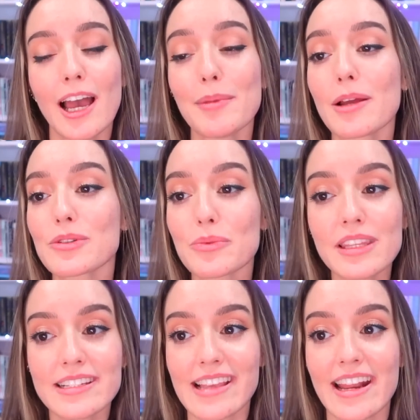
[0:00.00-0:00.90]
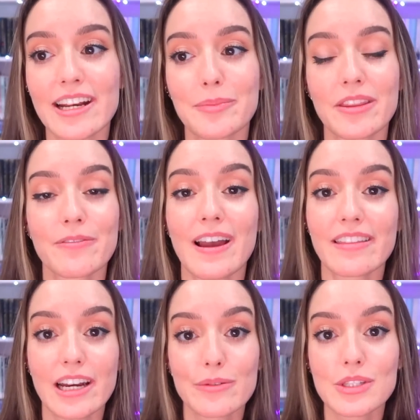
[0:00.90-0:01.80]
I mean, I was really excited about the fact
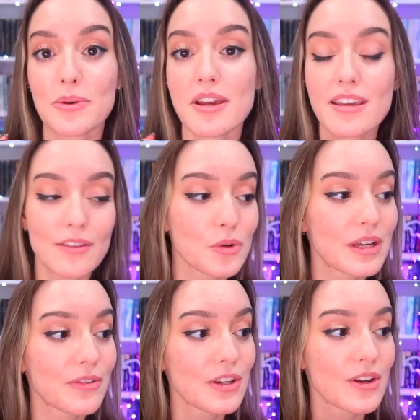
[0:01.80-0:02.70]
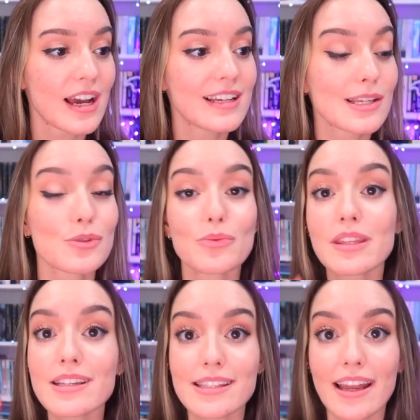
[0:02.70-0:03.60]
that I was doing a giveaway for you guys. I was
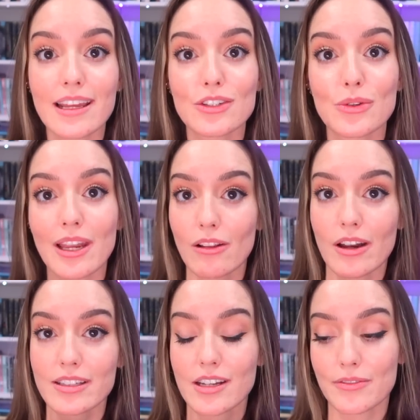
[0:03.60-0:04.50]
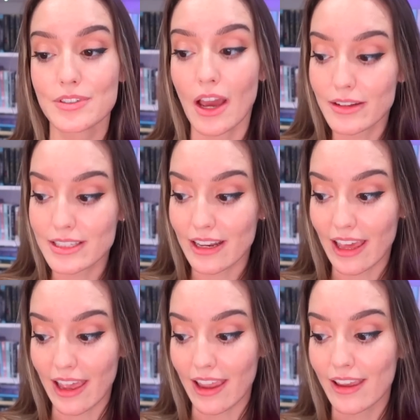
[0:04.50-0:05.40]
really excited to get a lot of stuff done
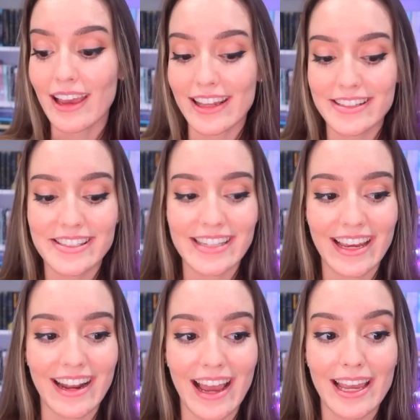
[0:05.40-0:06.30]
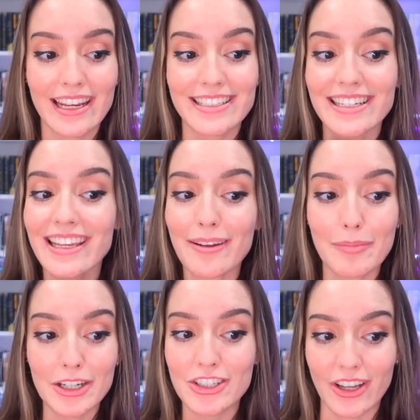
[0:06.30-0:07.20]
today. And instead I didn't get
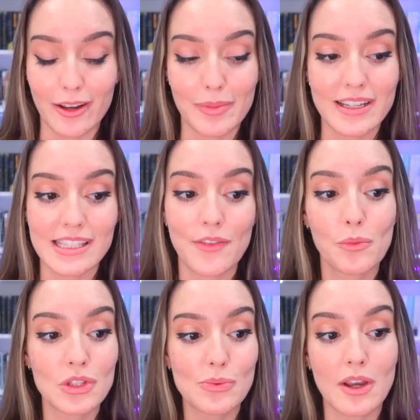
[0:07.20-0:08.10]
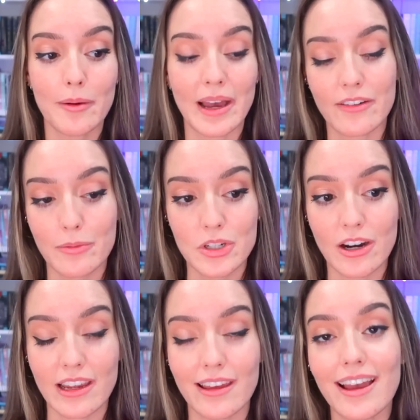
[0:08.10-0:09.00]
much done because even once we got back from
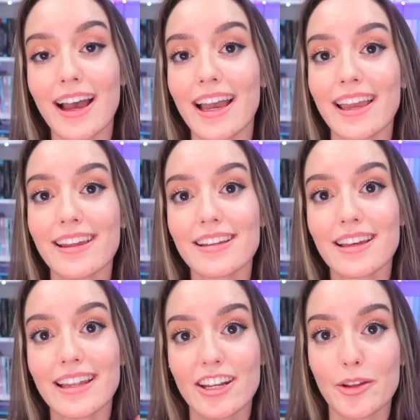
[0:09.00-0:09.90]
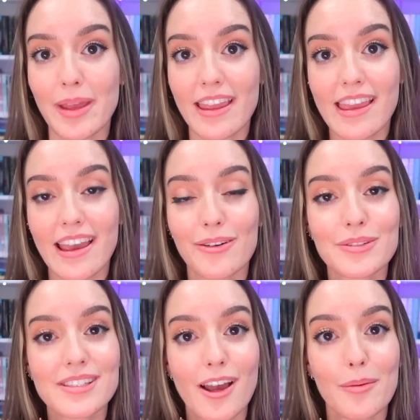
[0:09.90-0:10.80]
Target, I ended up hanging
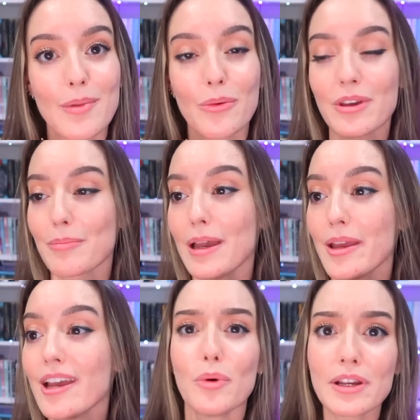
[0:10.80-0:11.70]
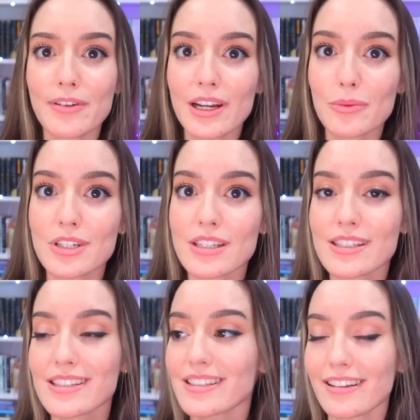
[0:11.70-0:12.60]
out some with my boyfriend, which
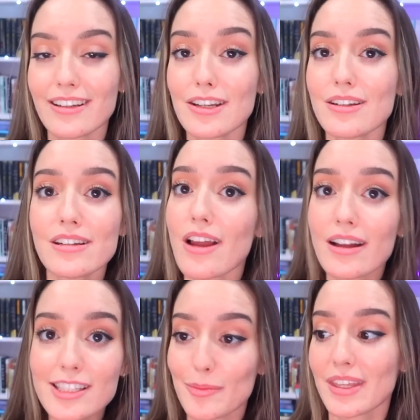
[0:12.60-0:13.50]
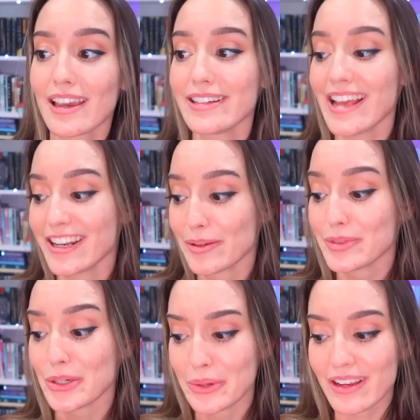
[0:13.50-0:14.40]
is not something I end
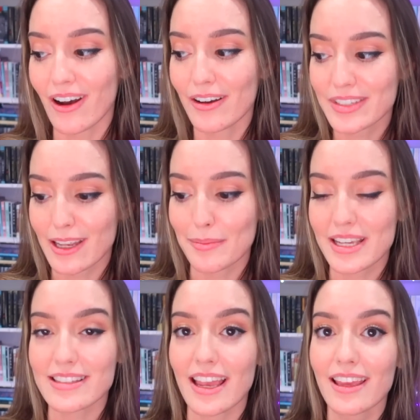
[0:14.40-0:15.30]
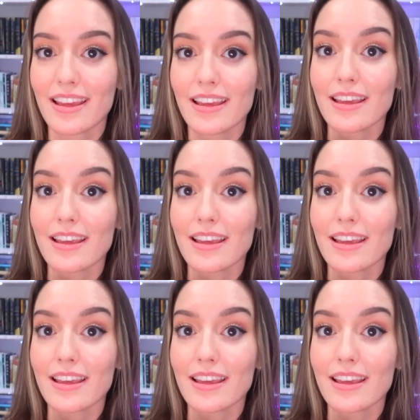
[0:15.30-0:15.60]
up doing often because I